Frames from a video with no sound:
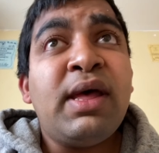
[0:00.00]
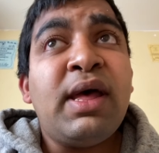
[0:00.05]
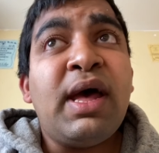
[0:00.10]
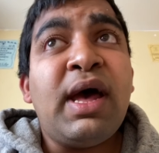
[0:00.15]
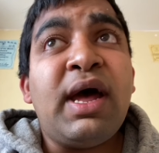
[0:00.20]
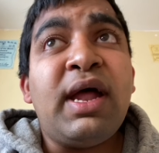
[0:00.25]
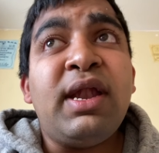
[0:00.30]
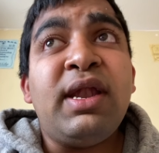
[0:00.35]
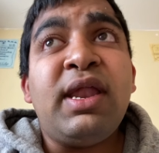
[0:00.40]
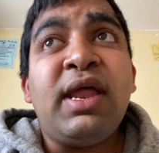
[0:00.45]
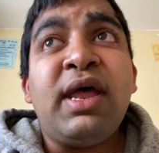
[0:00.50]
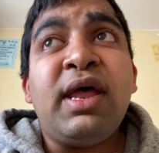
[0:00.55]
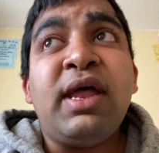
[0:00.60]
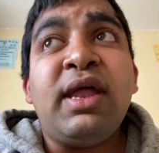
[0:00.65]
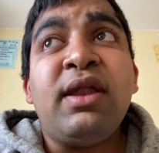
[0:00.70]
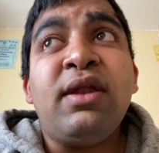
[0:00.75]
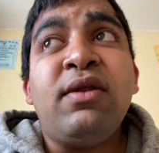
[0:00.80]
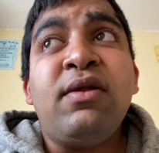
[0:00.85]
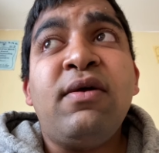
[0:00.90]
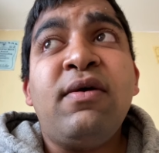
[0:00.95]
And
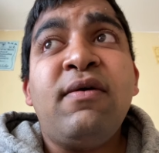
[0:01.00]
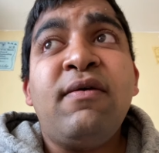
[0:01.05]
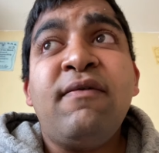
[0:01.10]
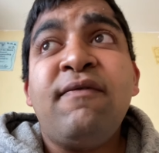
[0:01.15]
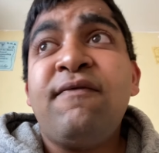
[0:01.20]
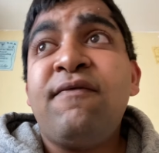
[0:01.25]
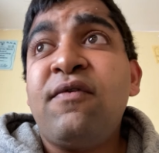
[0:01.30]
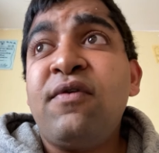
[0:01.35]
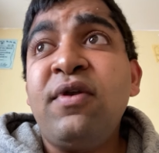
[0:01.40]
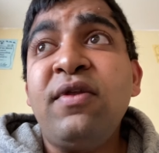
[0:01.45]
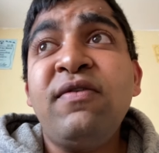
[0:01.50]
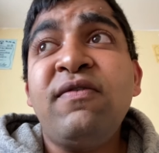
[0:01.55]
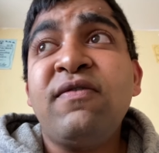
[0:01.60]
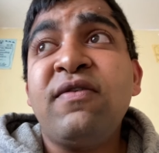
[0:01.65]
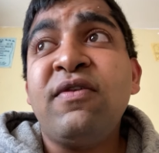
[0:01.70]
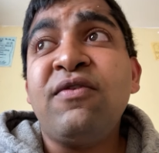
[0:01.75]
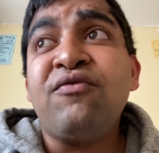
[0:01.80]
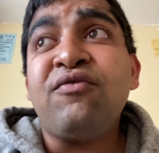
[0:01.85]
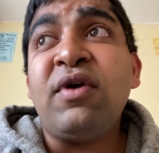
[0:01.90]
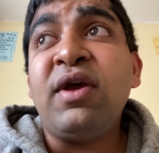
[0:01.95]
then for
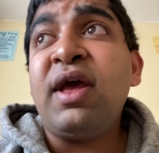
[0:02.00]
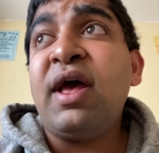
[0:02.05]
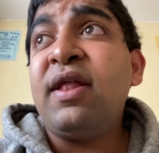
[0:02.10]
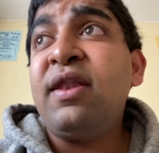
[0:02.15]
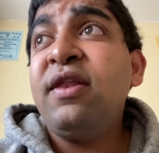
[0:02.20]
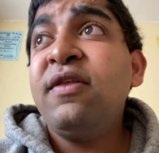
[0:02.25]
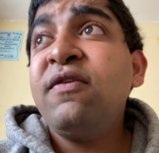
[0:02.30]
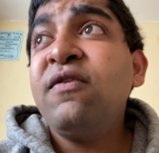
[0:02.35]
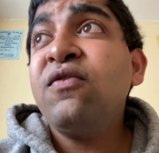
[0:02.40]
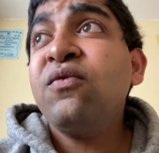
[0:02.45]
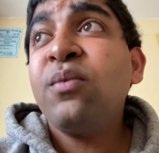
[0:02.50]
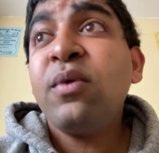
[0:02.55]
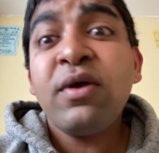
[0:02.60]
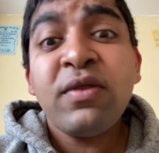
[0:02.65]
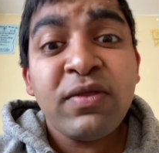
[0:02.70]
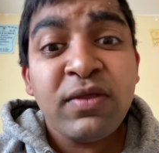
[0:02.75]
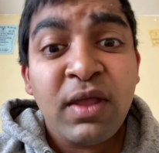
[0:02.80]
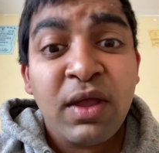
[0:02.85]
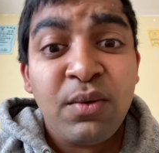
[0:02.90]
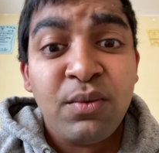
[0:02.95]
instance, right, and this is
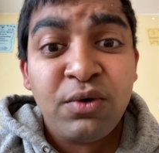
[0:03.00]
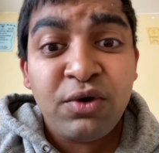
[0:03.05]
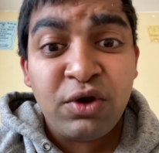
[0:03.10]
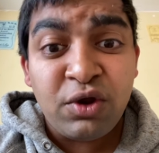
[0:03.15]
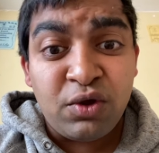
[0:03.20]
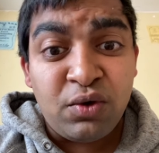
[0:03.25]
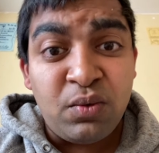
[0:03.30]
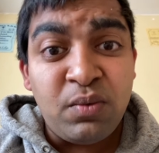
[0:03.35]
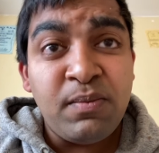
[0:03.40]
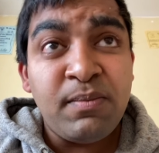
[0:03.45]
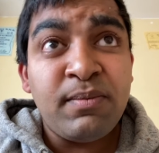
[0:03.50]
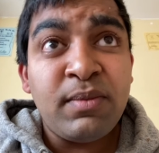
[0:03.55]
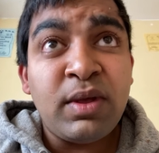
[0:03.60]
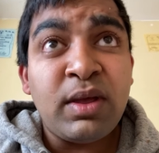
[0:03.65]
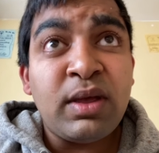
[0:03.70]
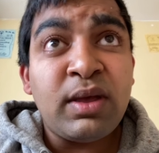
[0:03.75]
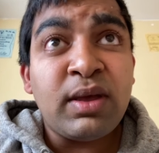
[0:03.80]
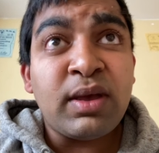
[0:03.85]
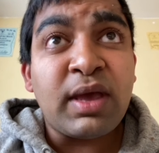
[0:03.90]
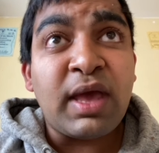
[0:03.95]
what they would do,
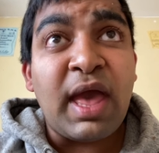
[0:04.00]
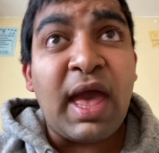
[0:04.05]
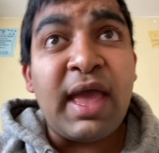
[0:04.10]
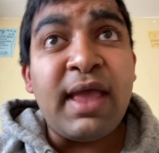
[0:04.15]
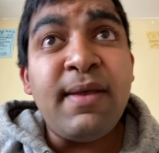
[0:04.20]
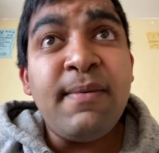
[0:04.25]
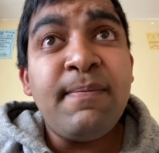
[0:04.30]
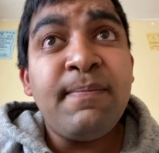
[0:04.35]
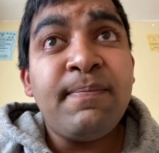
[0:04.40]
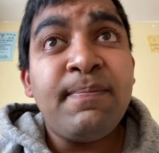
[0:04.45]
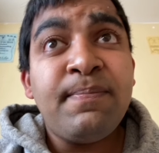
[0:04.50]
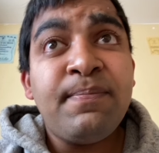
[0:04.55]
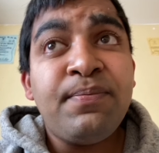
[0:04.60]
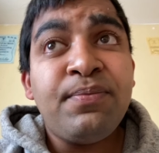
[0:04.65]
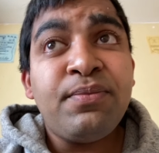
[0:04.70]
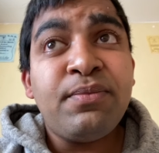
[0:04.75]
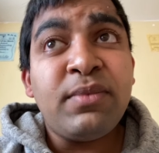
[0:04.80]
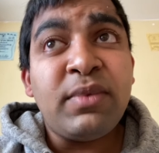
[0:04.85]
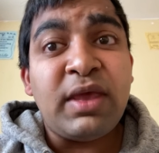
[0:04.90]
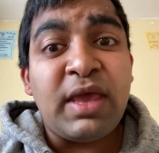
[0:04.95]
okay?
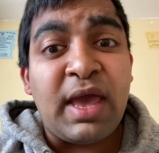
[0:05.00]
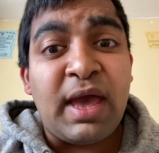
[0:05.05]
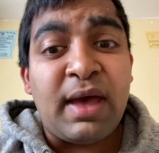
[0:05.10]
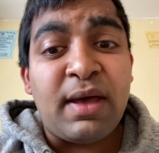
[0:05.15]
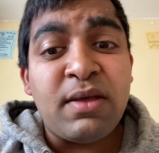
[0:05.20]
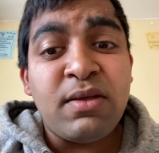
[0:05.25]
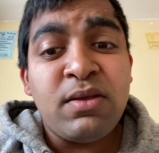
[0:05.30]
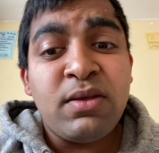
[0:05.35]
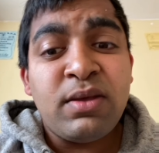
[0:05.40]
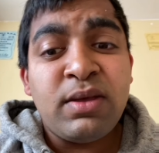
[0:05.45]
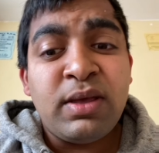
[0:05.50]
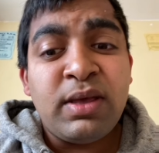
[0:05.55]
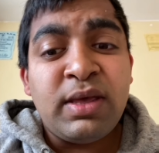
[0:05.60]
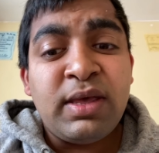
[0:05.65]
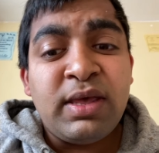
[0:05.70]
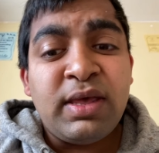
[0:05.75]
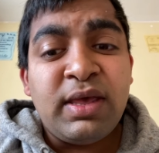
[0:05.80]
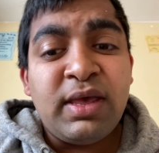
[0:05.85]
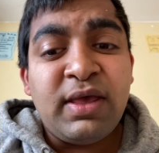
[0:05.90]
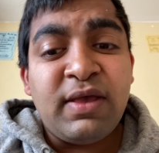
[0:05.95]
Yeah,
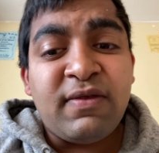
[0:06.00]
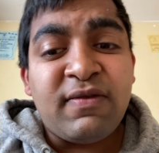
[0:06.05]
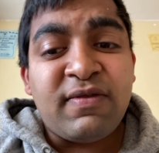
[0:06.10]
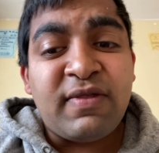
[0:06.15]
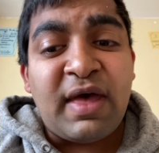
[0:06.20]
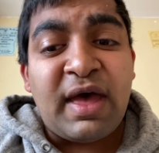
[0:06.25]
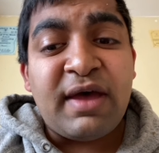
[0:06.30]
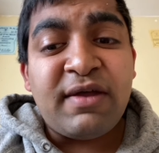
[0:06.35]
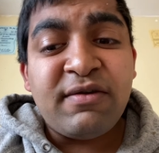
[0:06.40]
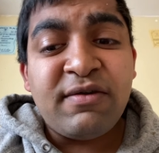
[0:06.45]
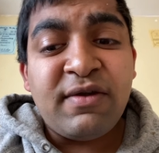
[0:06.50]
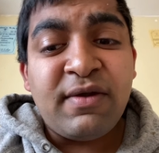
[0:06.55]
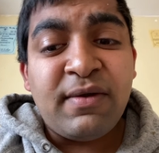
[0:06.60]
is that